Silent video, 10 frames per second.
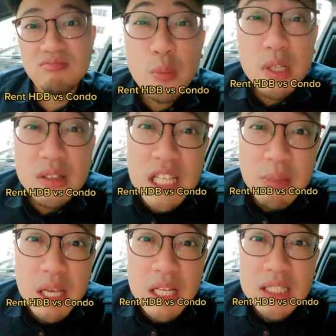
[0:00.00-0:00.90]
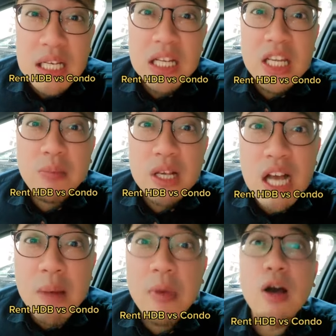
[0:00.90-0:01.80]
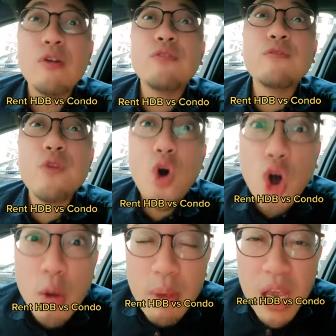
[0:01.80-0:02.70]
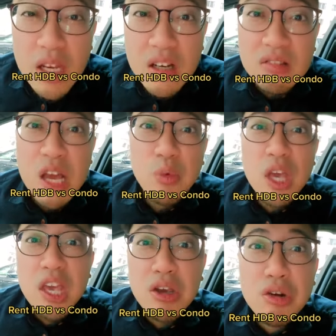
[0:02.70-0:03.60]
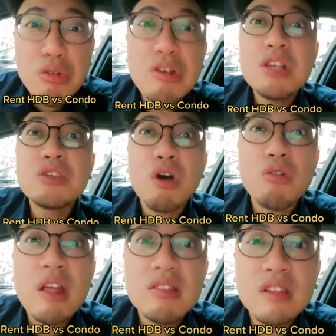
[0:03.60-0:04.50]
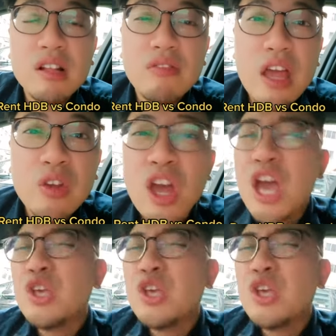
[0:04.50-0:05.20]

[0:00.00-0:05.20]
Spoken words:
A 3-bedder suddenly become a 4-bedder. That will increase your rental value.